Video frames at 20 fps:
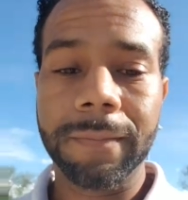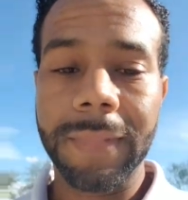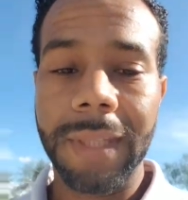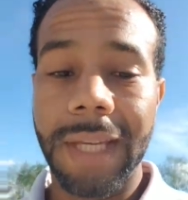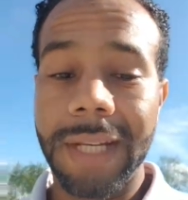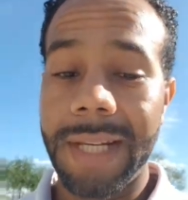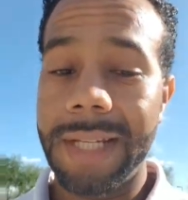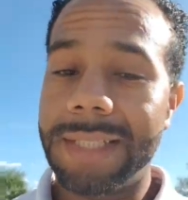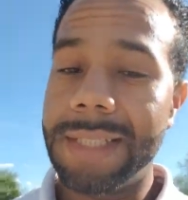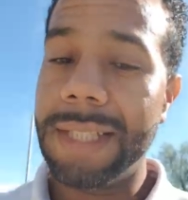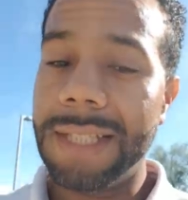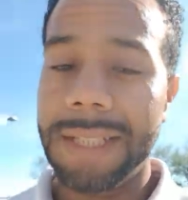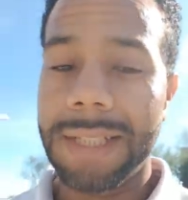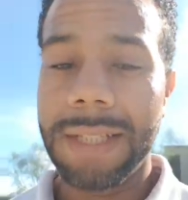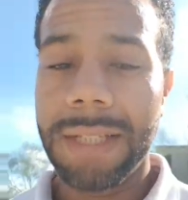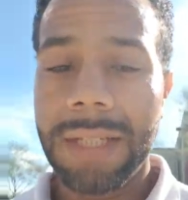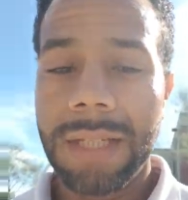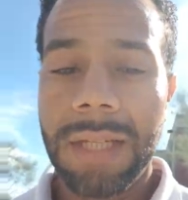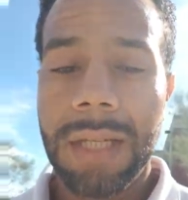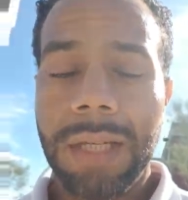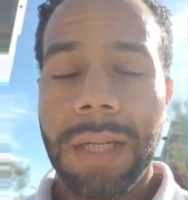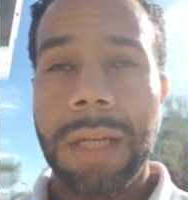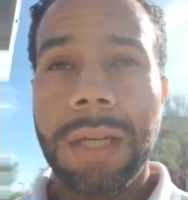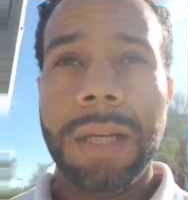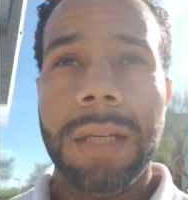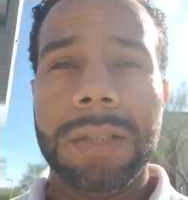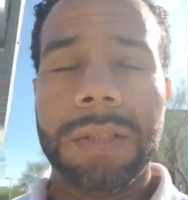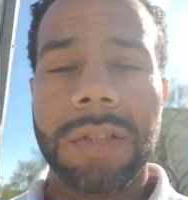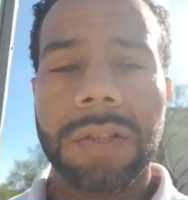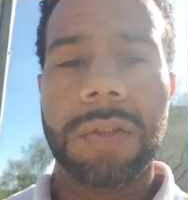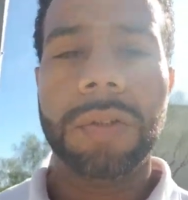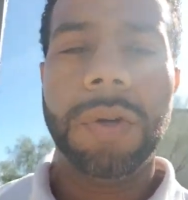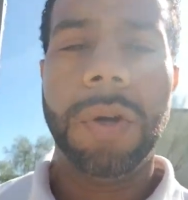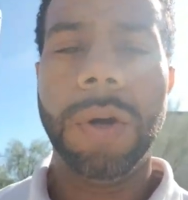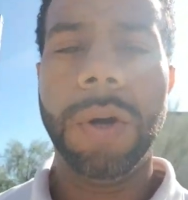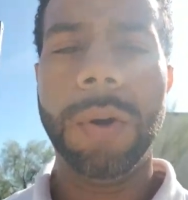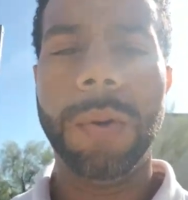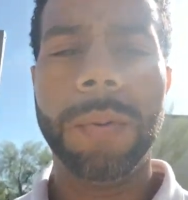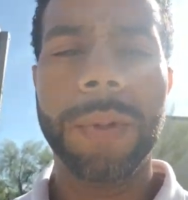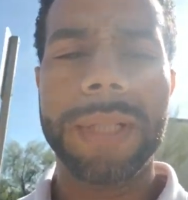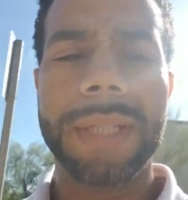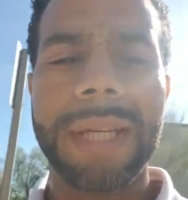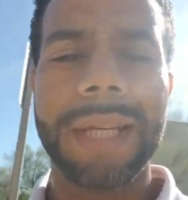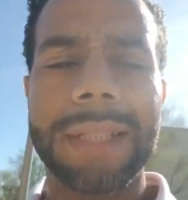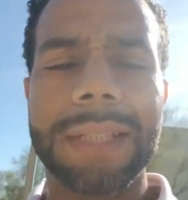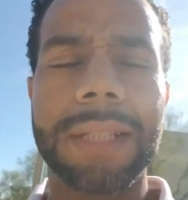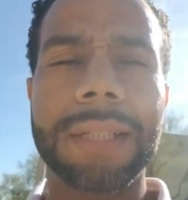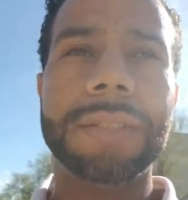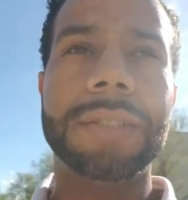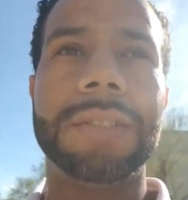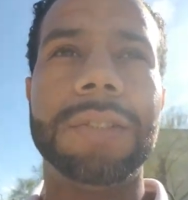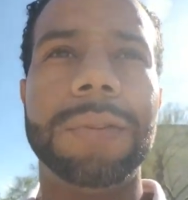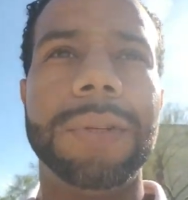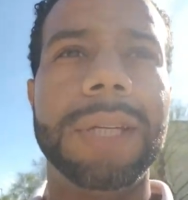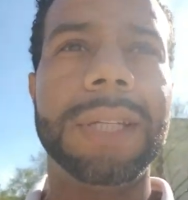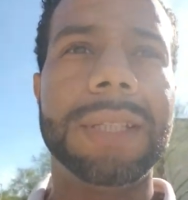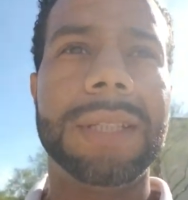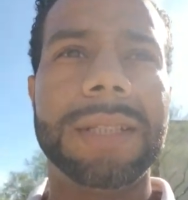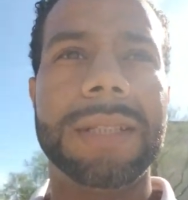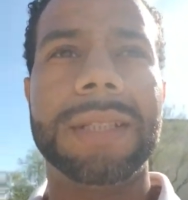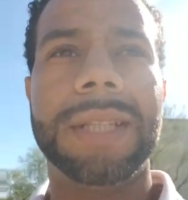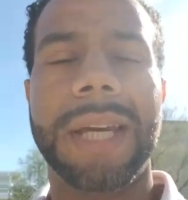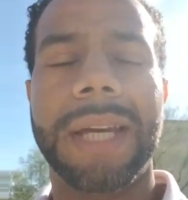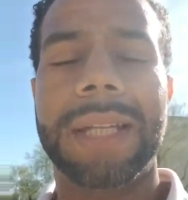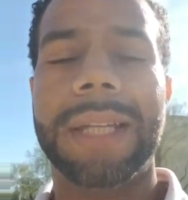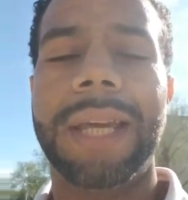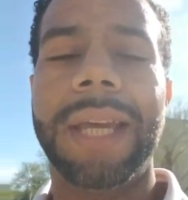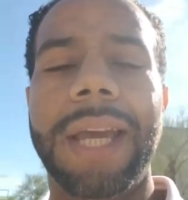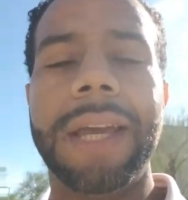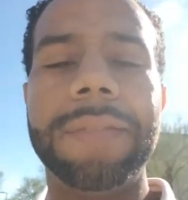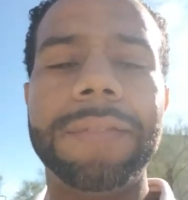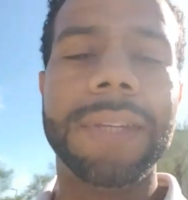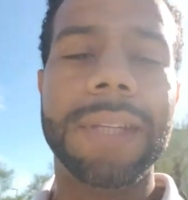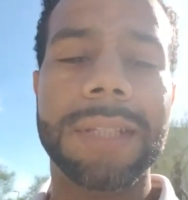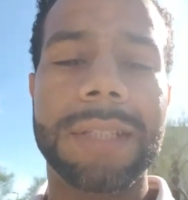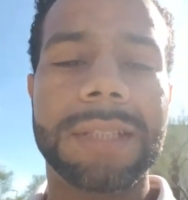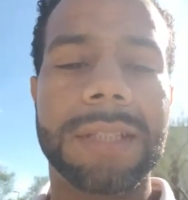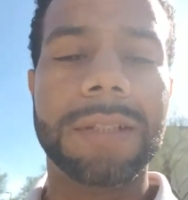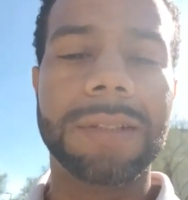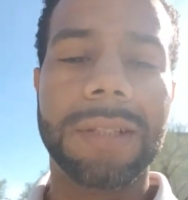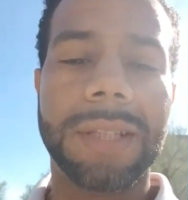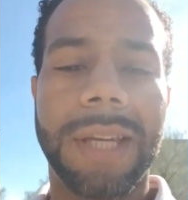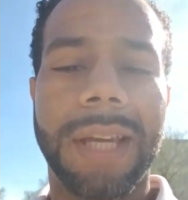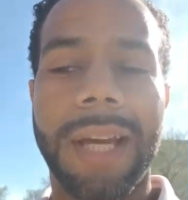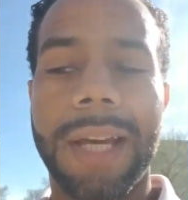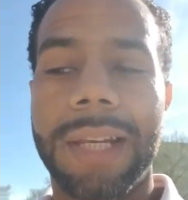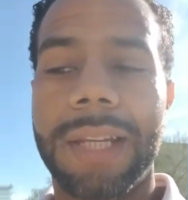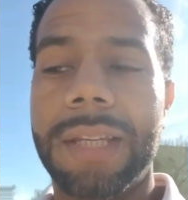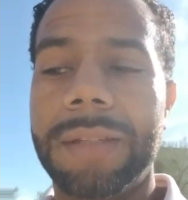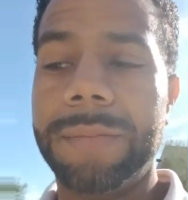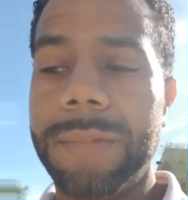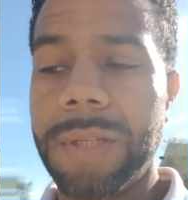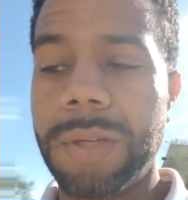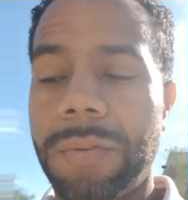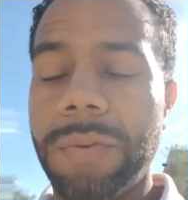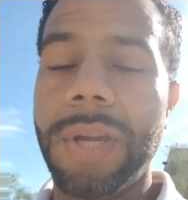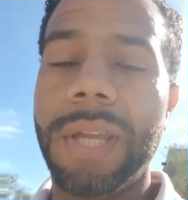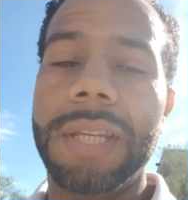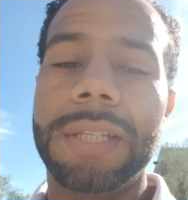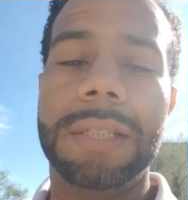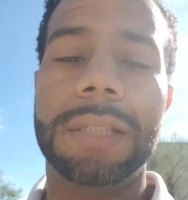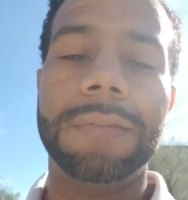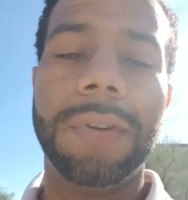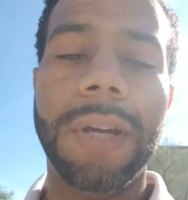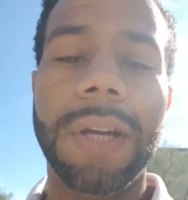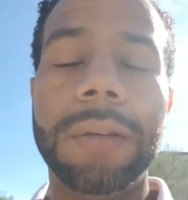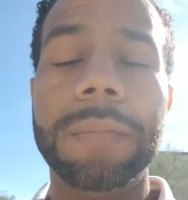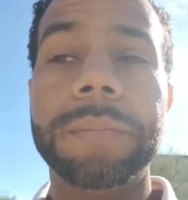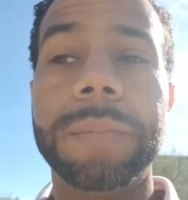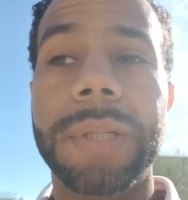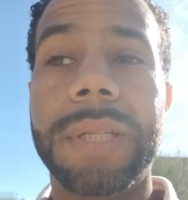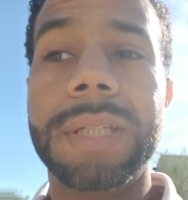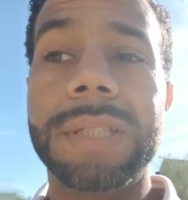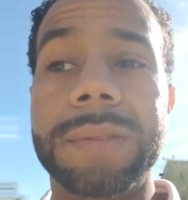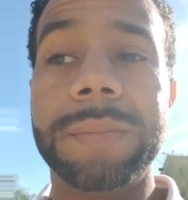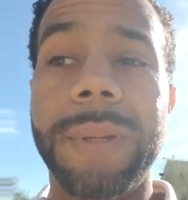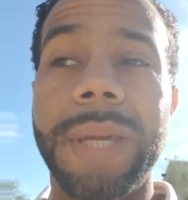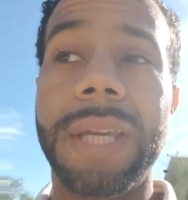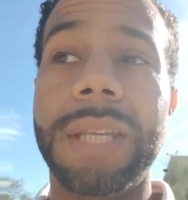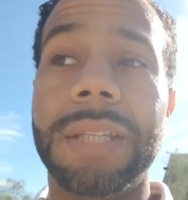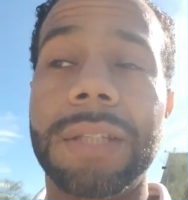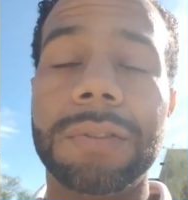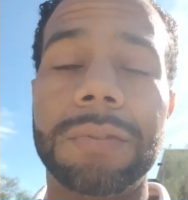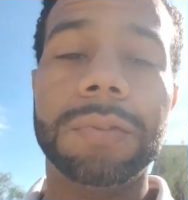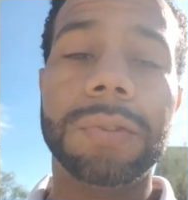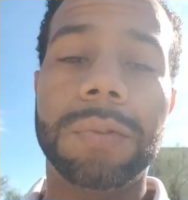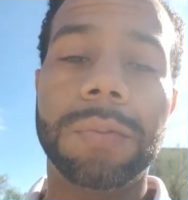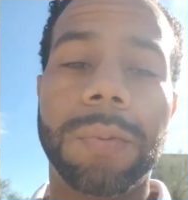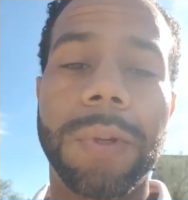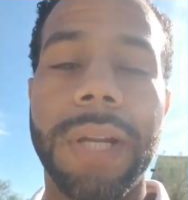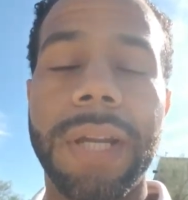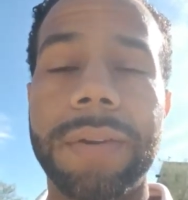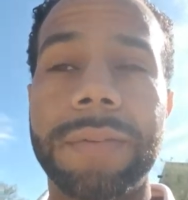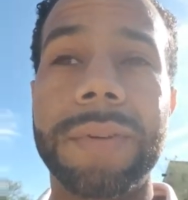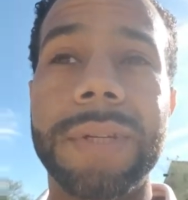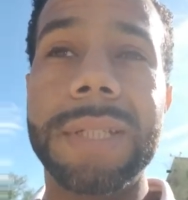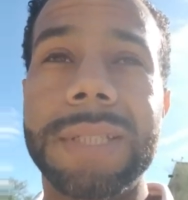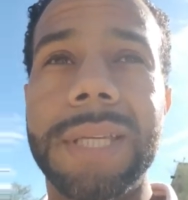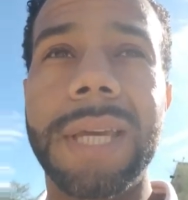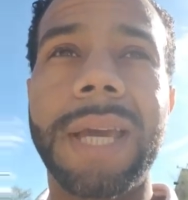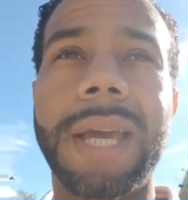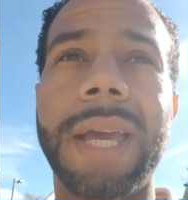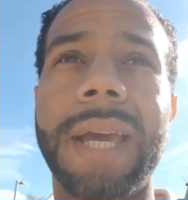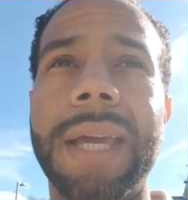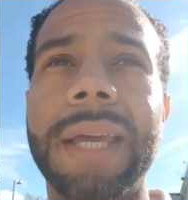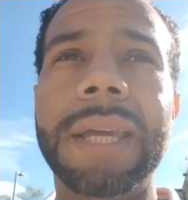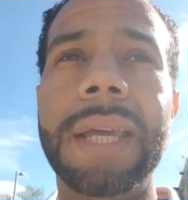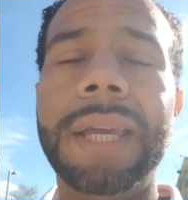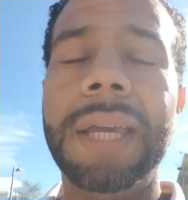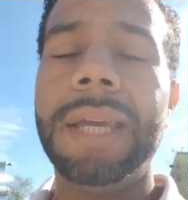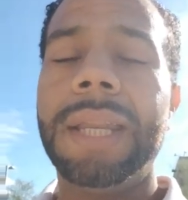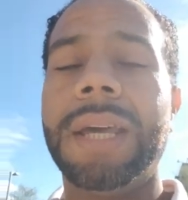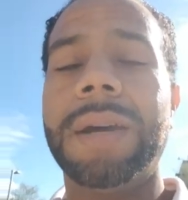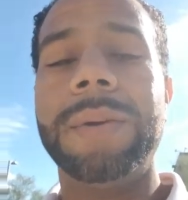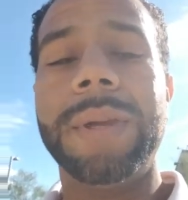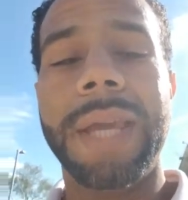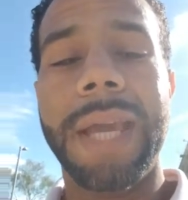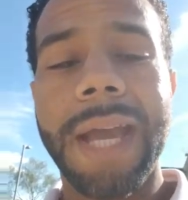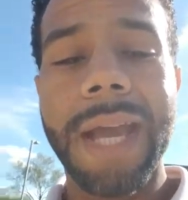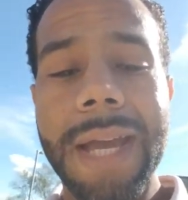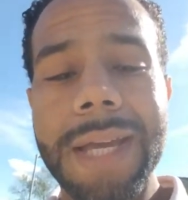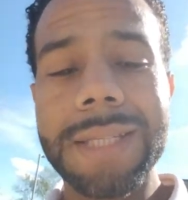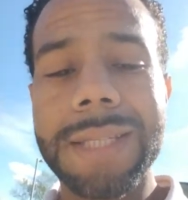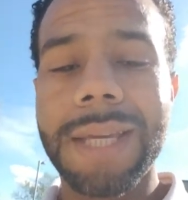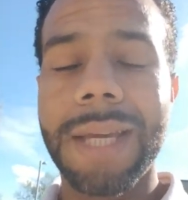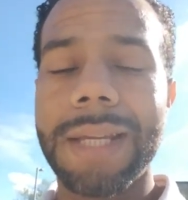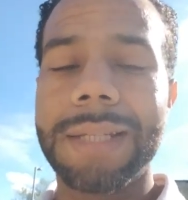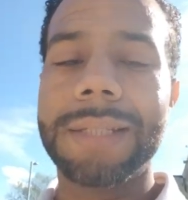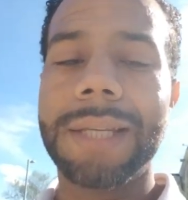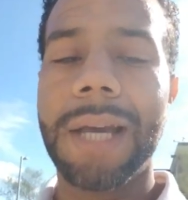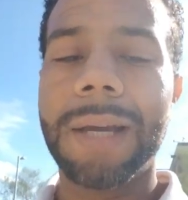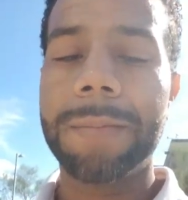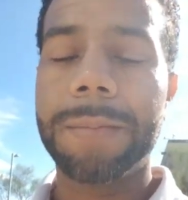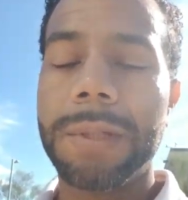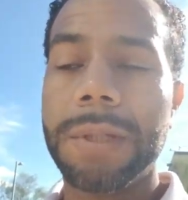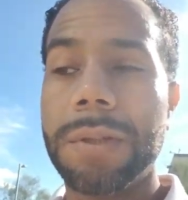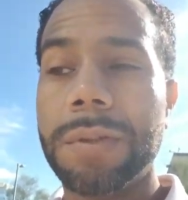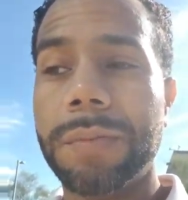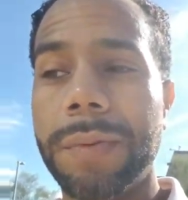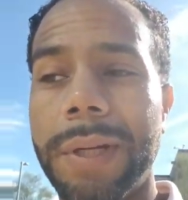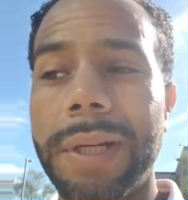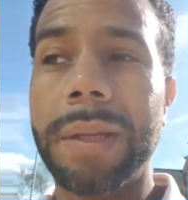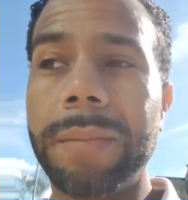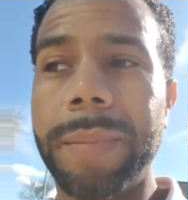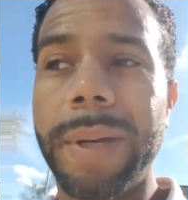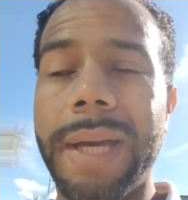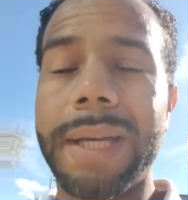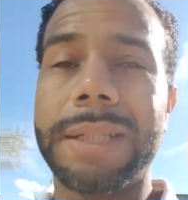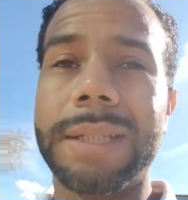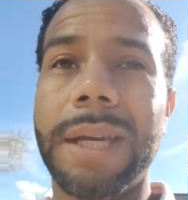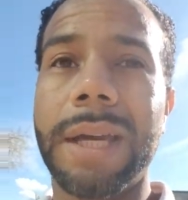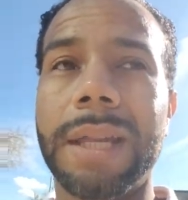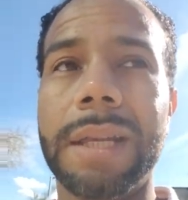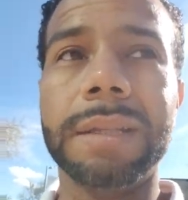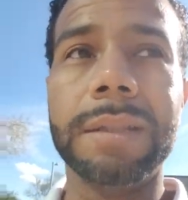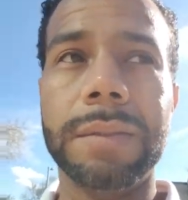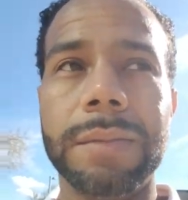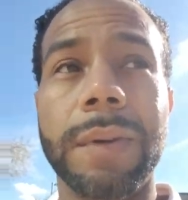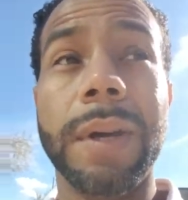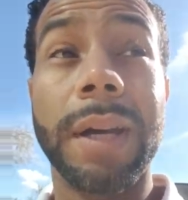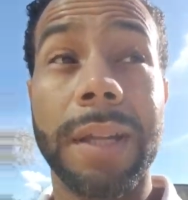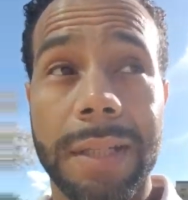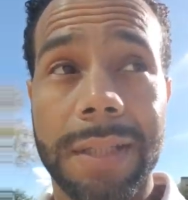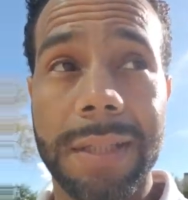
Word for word: And that's it. So what that tells you is is that they haven't necessarily gotten him the greatest of help, but he's made do with whatever he's had. Now he has had top tier running back talent throughout